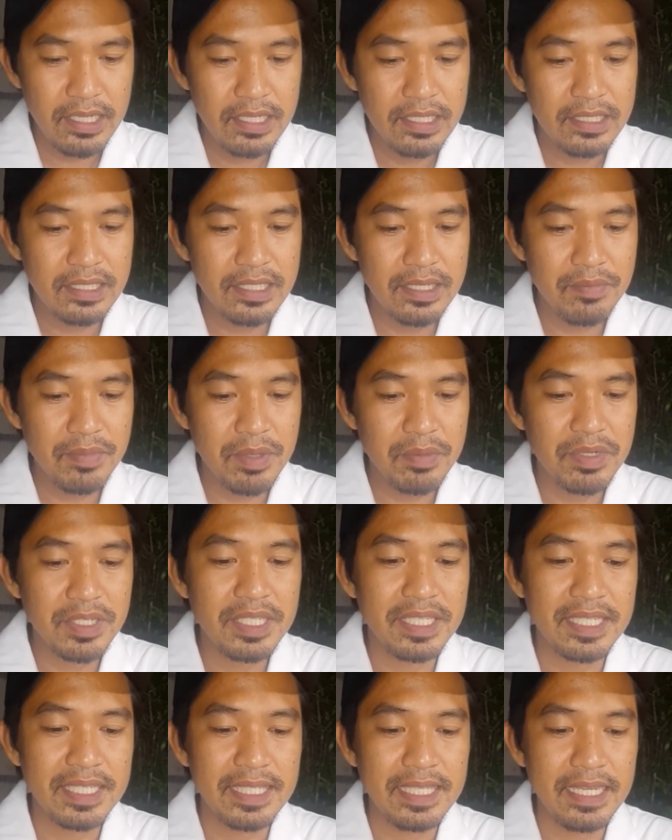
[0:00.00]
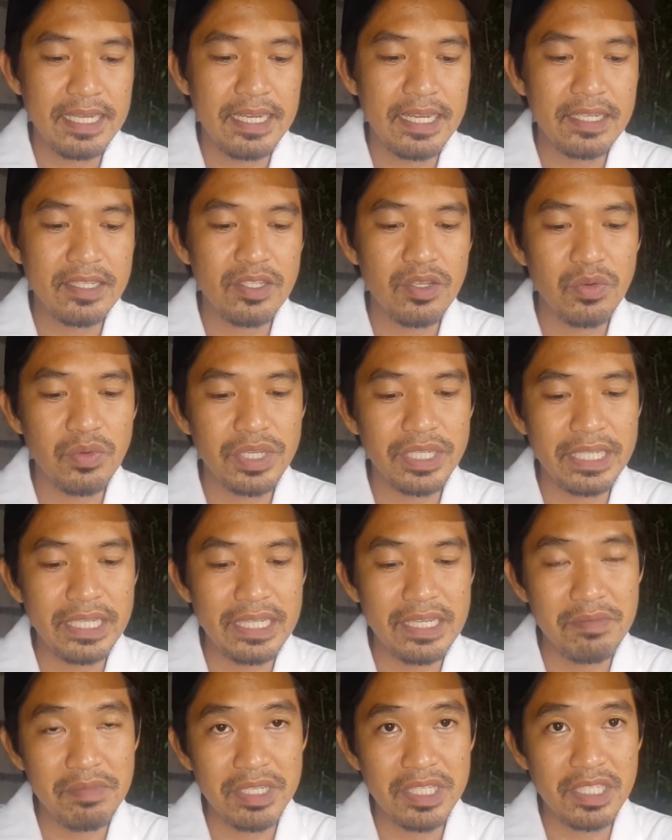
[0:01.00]
Tip number 16, not knowing the
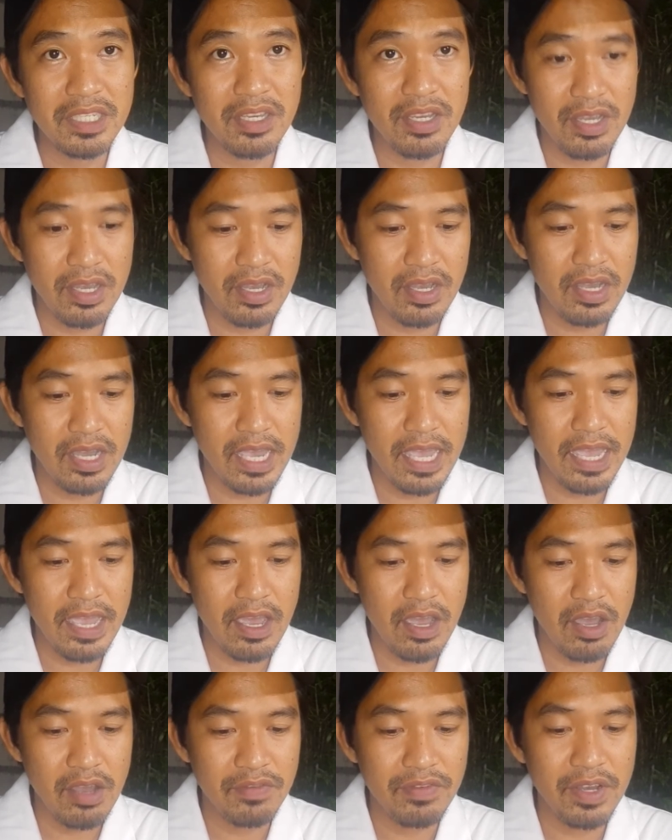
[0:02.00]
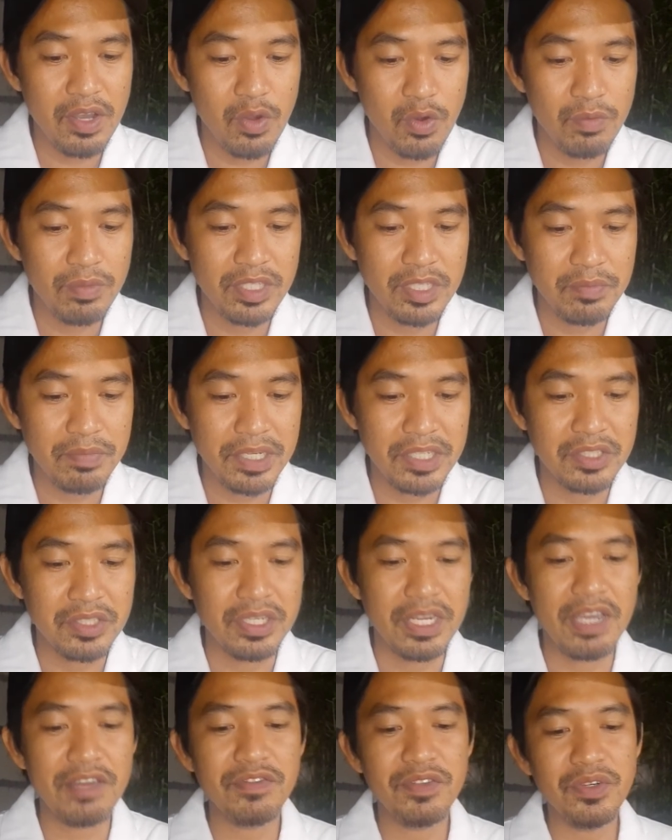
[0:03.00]
limits of a home inspection.
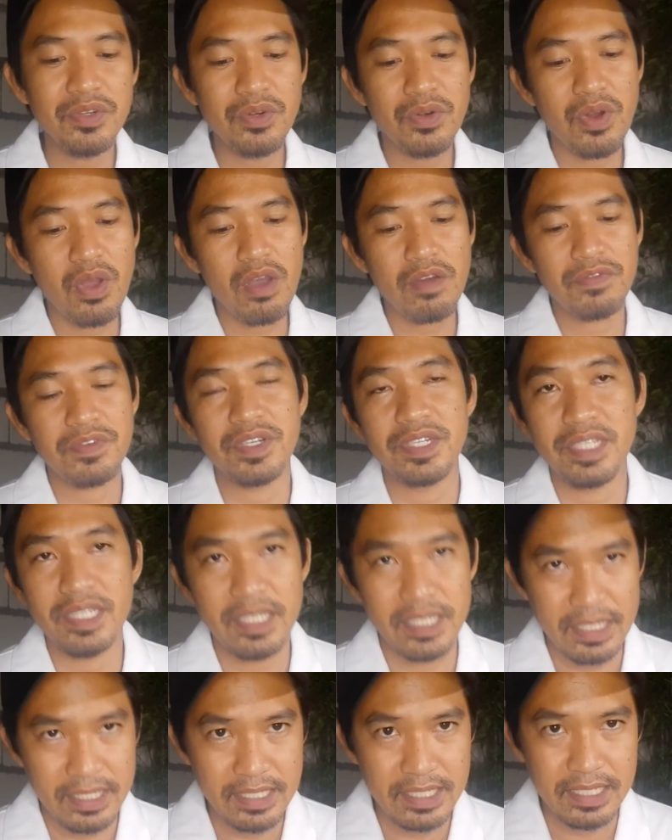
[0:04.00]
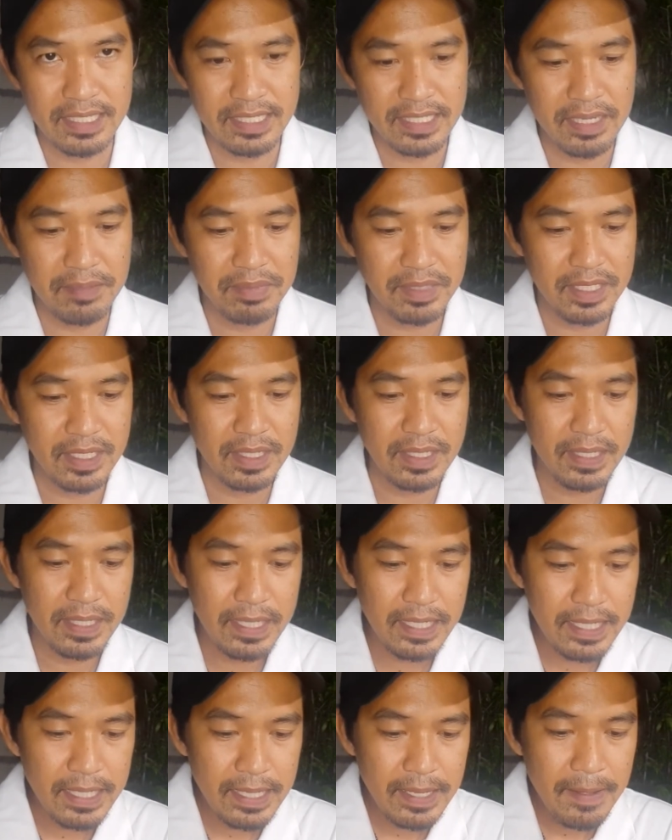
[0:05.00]
After your offer is accepted,
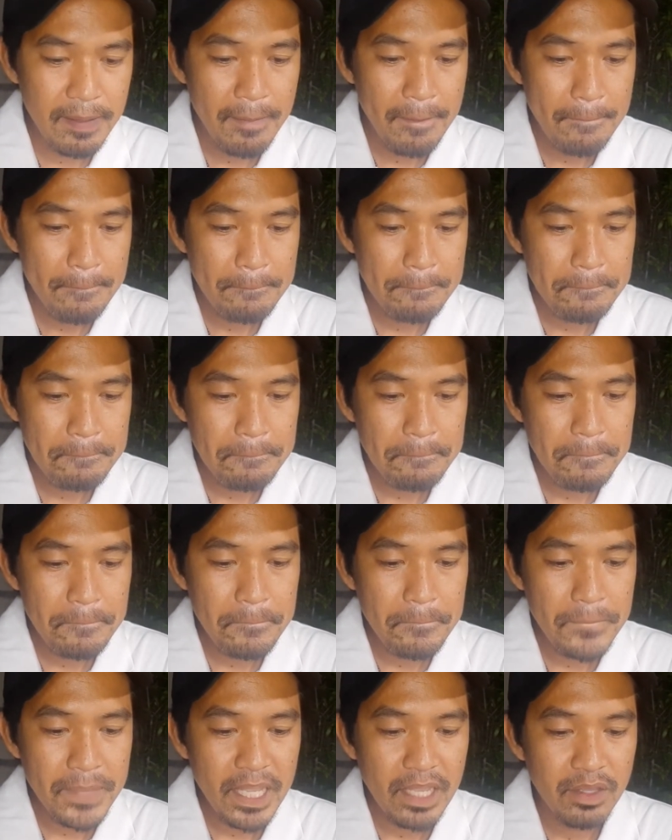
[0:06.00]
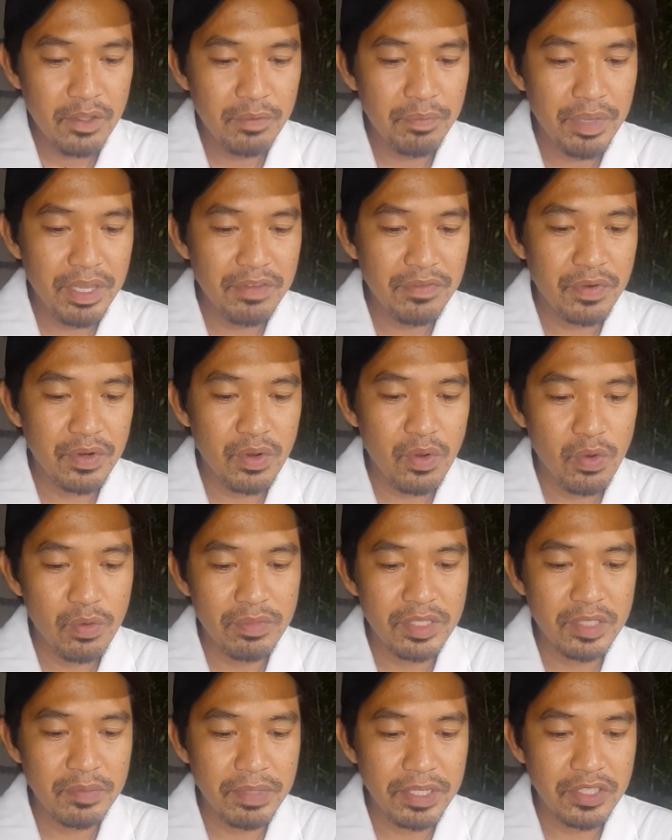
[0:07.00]
you'll pay for a home
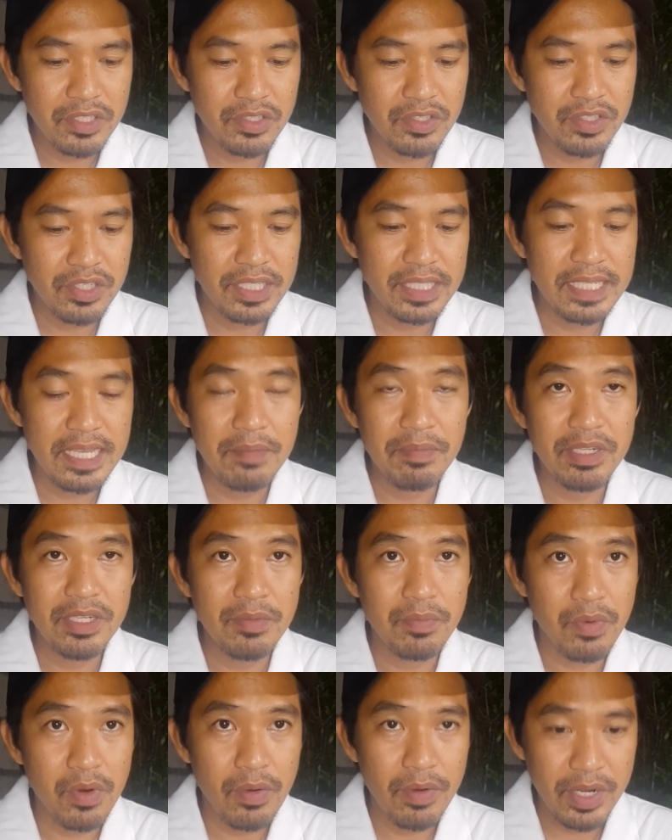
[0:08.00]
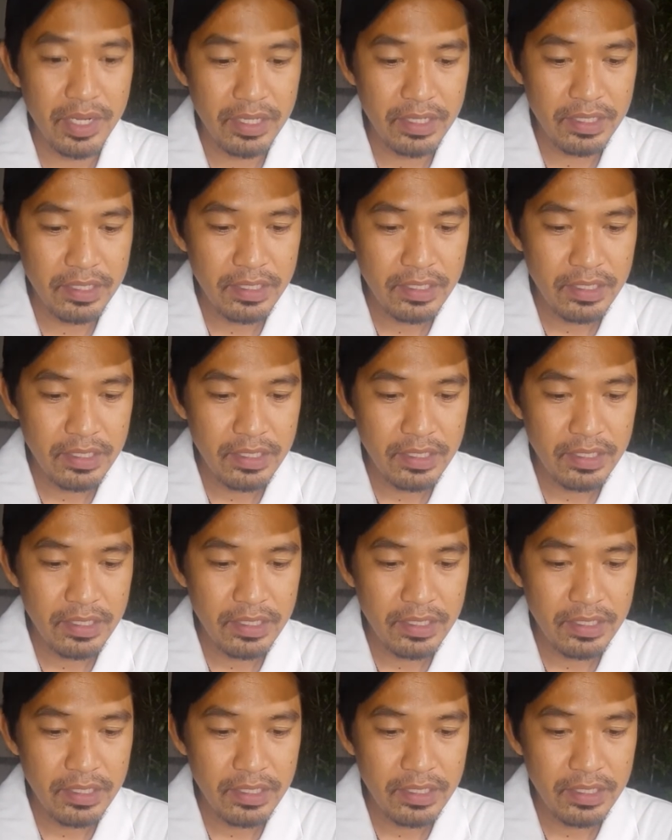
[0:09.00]
inspection to examine the property's